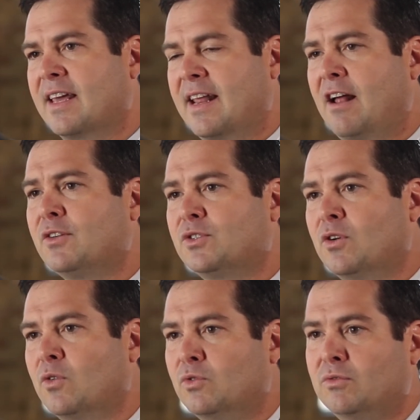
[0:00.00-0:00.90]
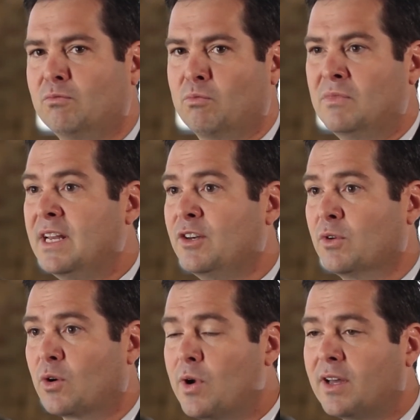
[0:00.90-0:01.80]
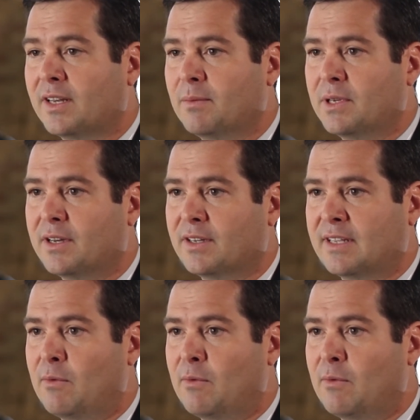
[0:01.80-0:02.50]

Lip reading: and I also need to do it quickly because